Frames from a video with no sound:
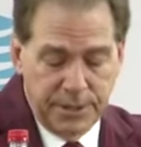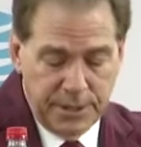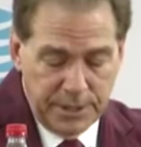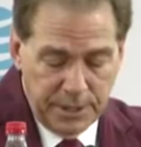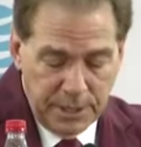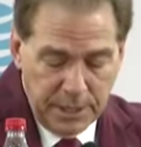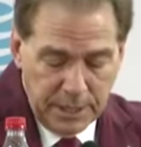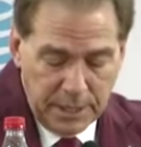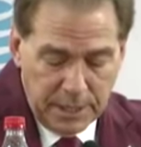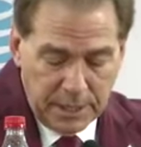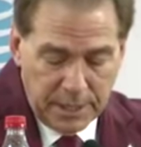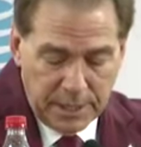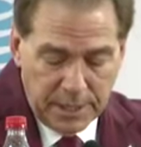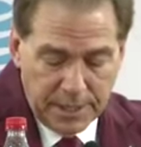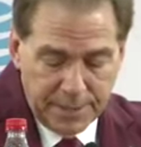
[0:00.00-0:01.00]
And
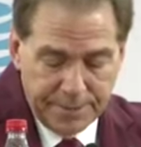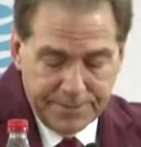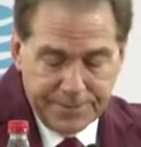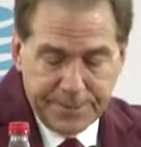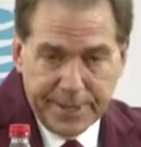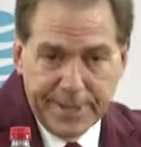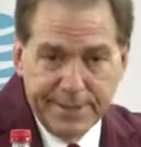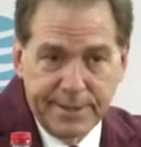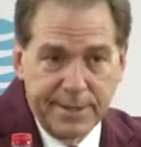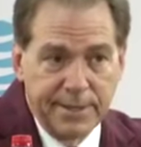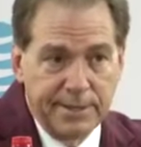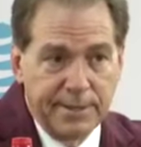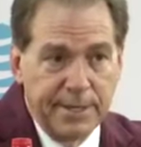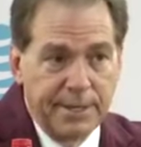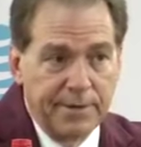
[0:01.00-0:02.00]
um, I
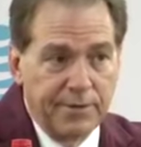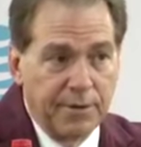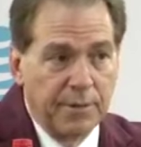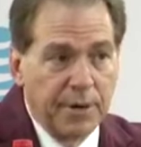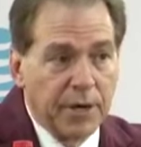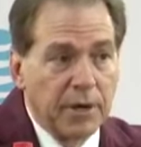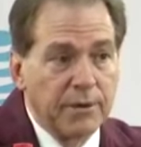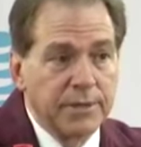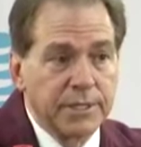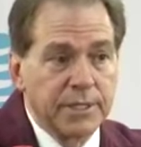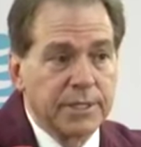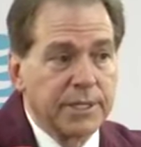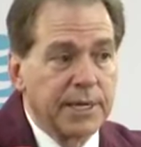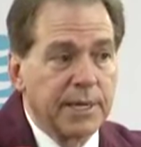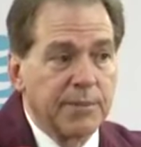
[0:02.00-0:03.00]
think that from a coaching
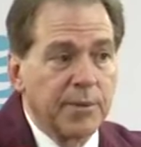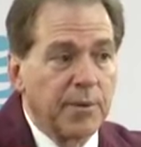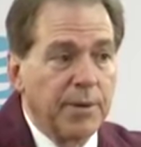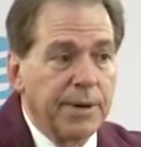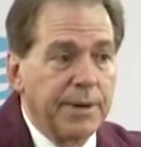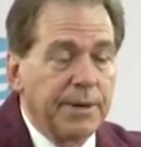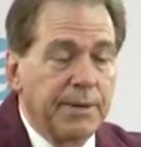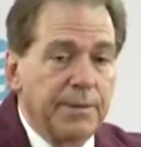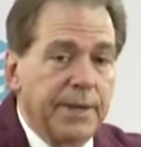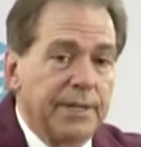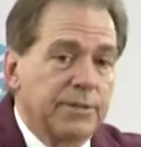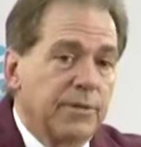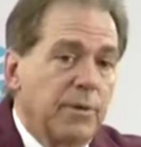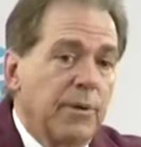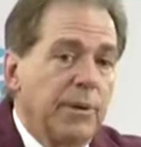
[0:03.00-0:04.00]
standpoint,
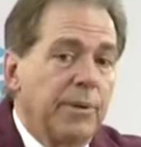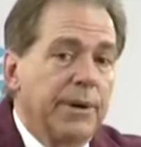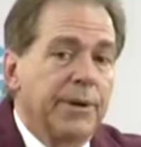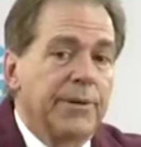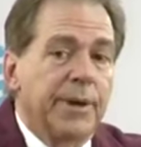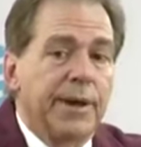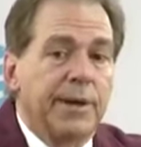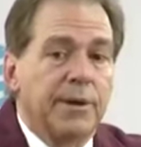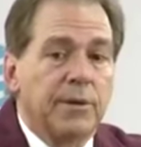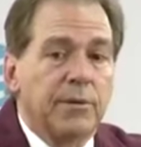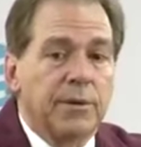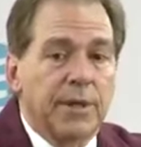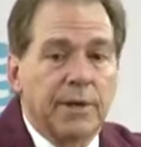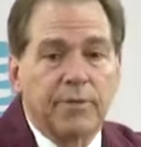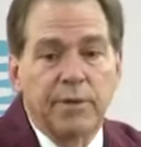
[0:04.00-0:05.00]
that's what we want to try to do
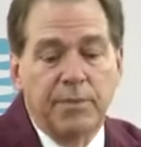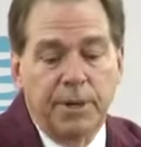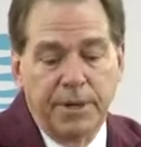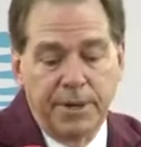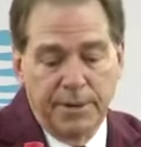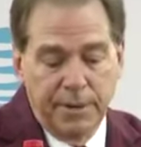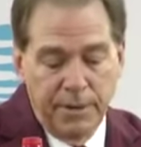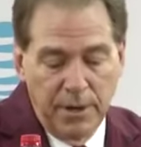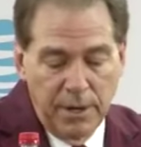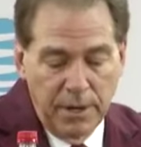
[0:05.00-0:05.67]
with every player.